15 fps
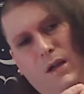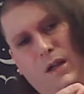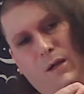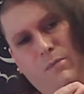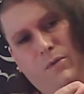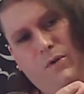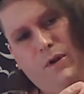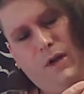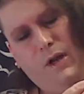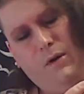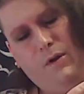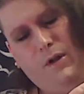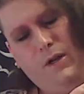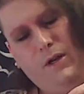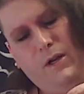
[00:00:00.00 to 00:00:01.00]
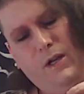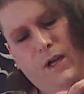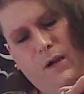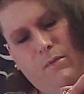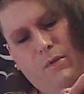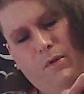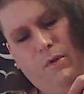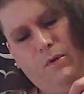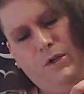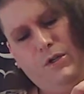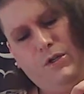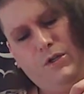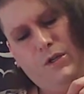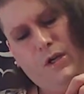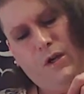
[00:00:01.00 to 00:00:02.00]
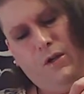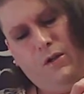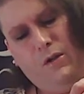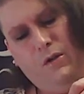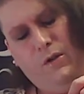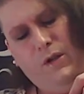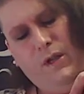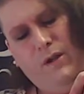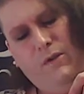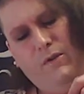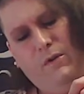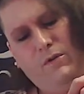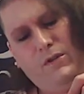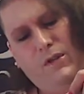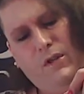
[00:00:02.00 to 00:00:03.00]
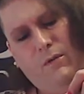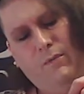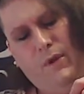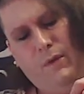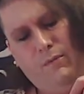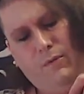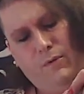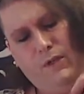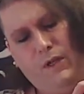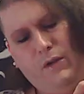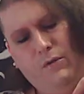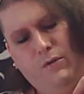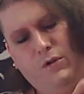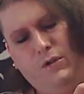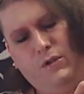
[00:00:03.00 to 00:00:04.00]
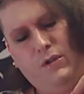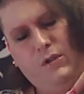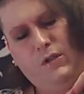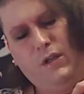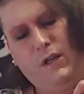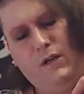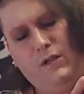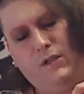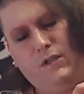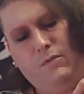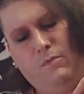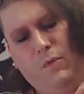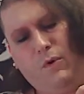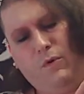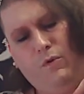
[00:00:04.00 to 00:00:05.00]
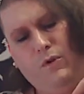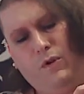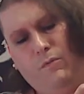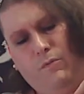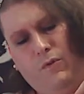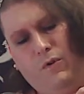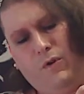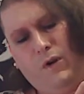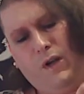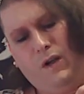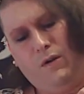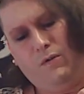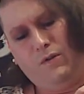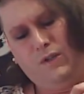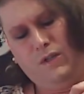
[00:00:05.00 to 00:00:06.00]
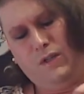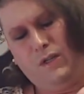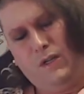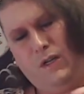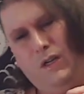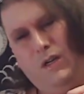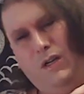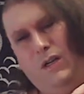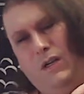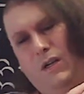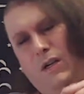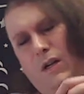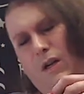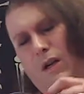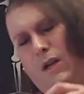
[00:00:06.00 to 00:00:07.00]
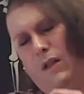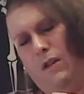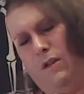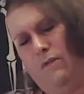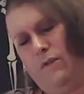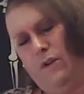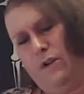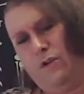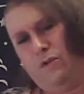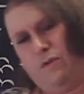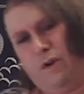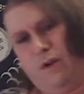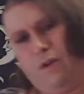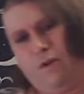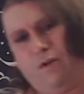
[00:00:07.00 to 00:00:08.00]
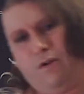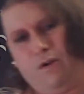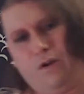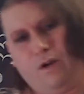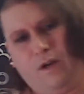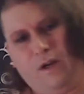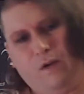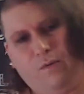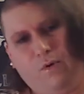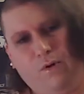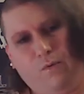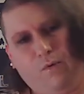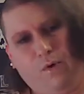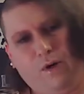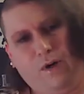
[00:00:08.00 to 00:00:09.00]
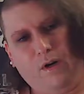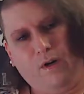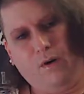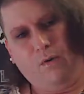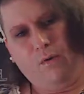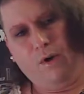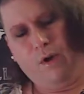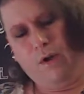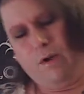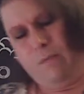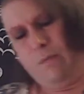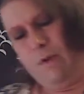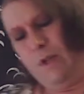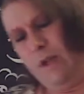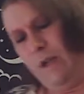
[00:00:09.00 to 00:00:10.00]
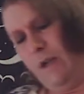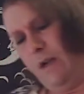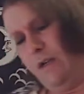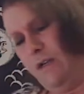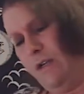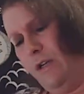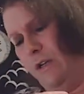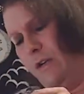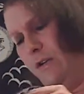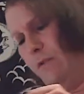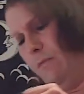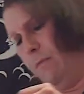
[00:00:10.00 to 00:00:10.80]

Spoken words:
And I put it out in the abalone shell, even though some people say you should just let it smolder and burn out. I live in a trailer and I wouldn't want it going up like a tinder